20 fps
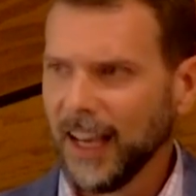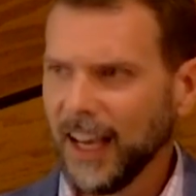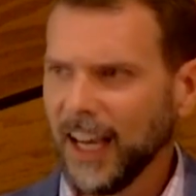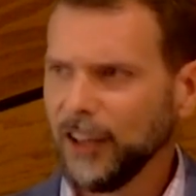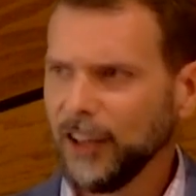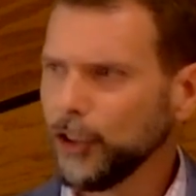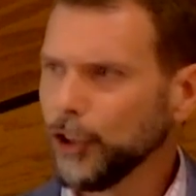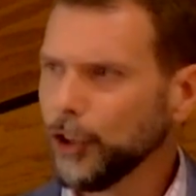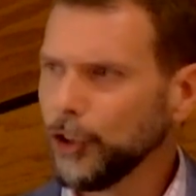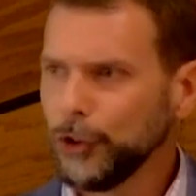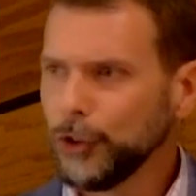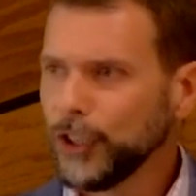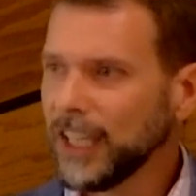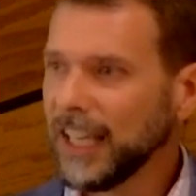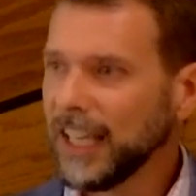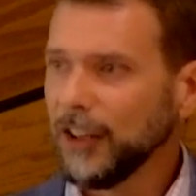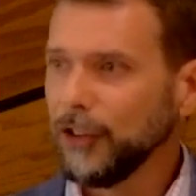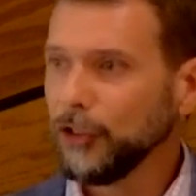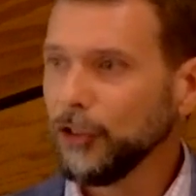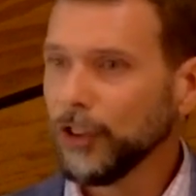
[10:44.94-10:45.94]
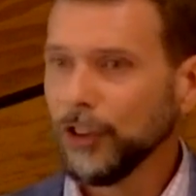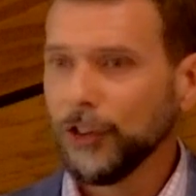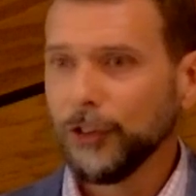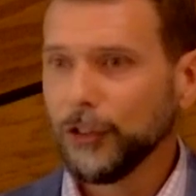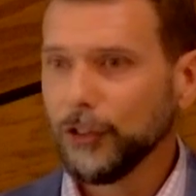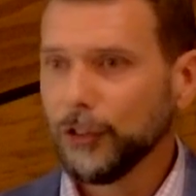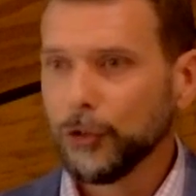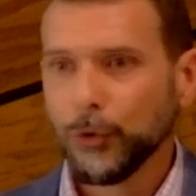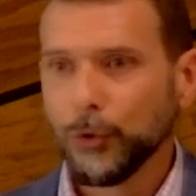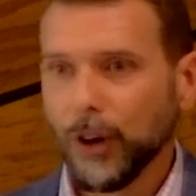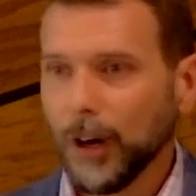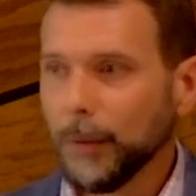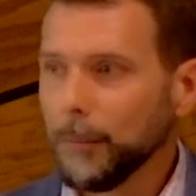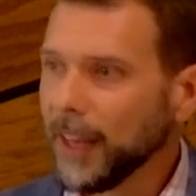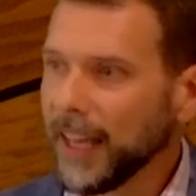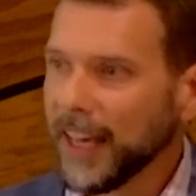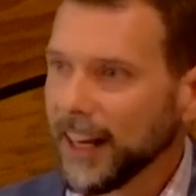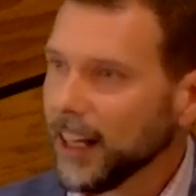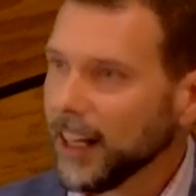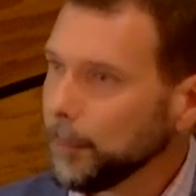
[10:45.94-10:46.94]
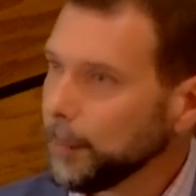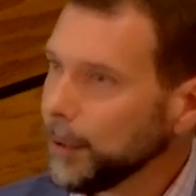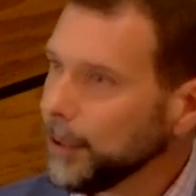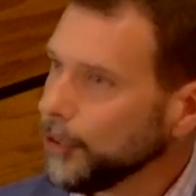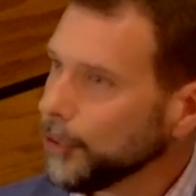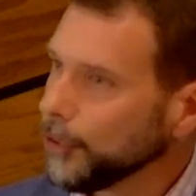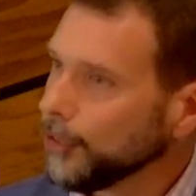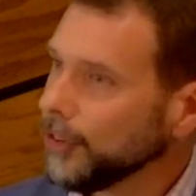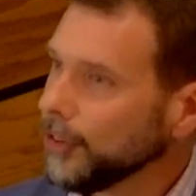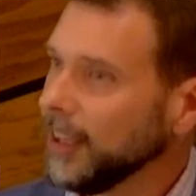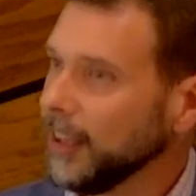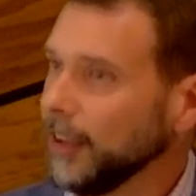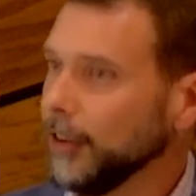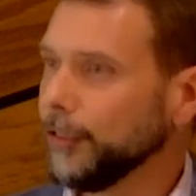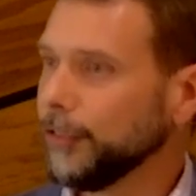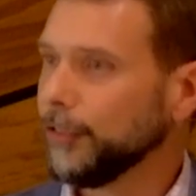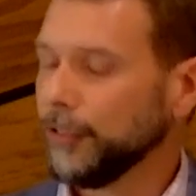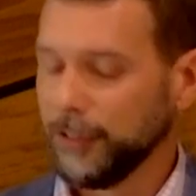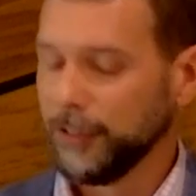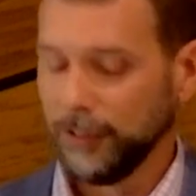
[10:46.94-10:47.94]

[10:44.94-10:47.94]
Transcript: And you know, you can't just drum that up in yourself.